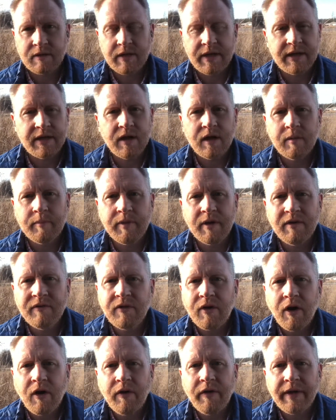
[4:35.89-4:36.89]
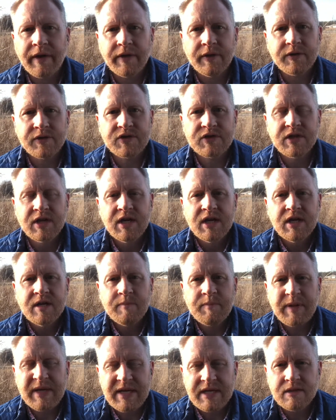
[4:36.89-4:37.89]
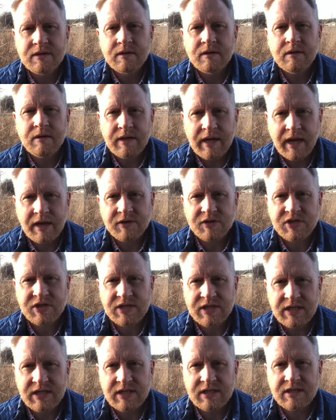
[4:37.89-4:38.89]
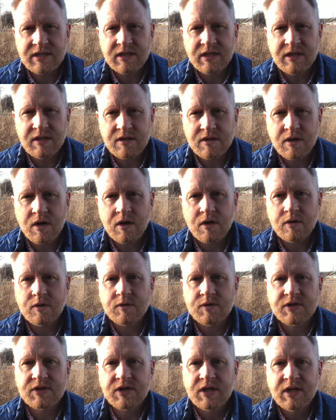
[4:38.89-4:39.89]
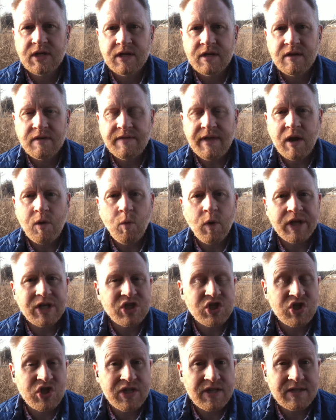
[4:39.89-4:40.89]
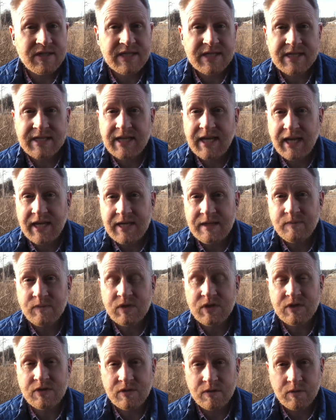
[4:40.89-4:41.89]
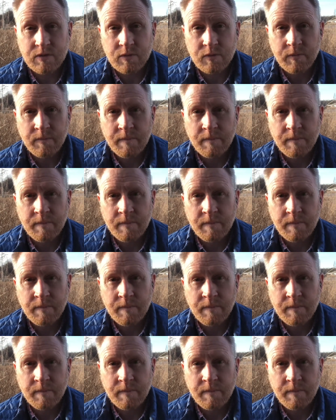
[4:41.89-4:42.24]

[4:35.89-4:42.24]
And above all else, Peter now sees and knows that what Jesus came to do